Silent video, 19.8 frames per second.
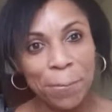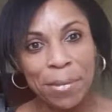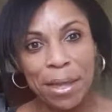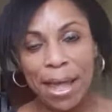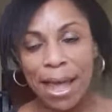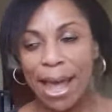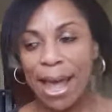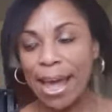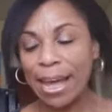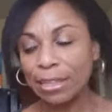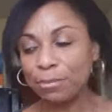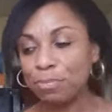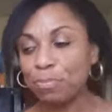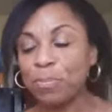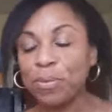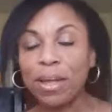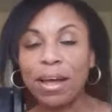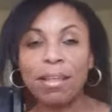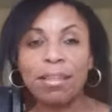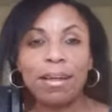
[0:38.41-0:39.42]
And
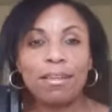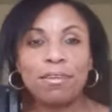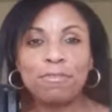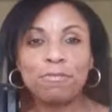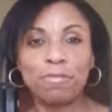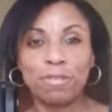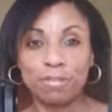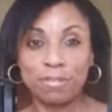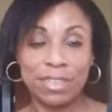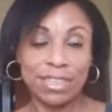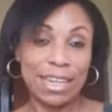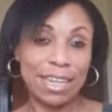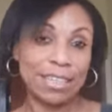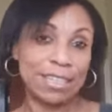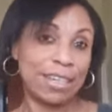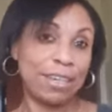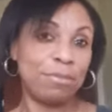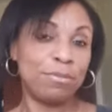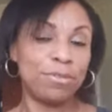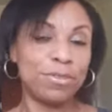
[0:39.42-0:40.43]
a lot of us that
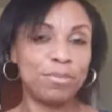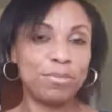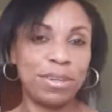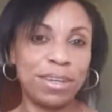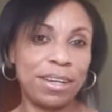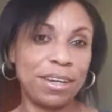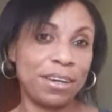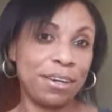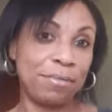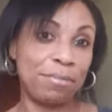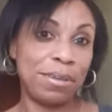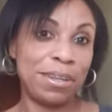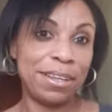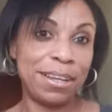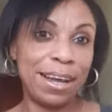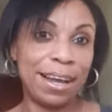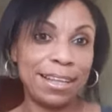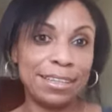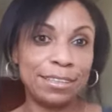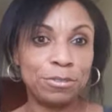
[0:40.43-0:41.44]
comes from the Caribbean
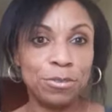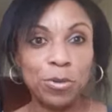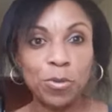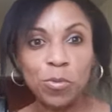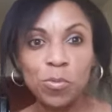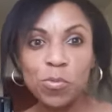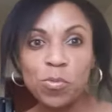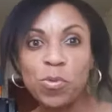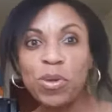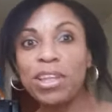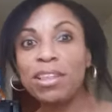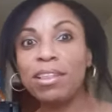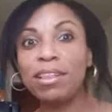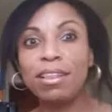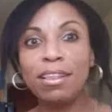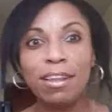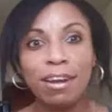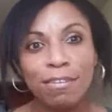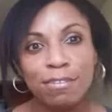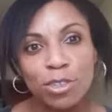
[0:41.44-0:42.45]
island, we
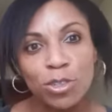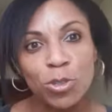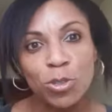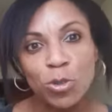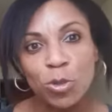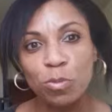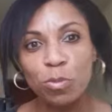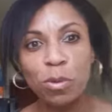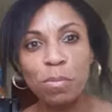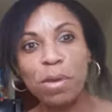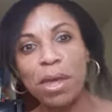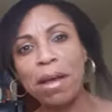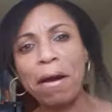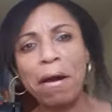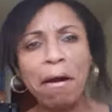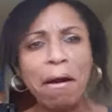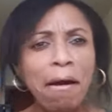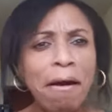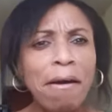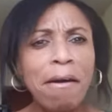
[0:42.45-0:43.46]
love soup. We make
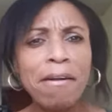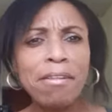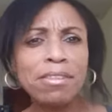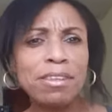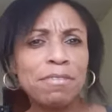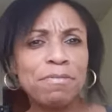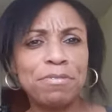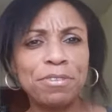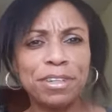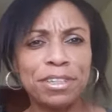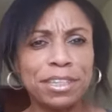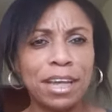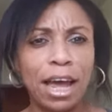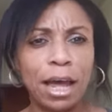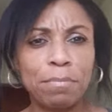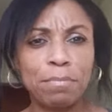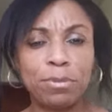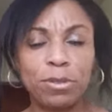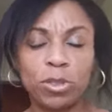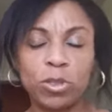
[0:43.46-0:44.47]
all different
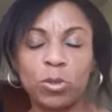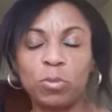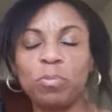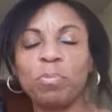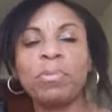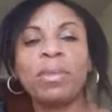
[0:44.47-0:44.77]
type of soup.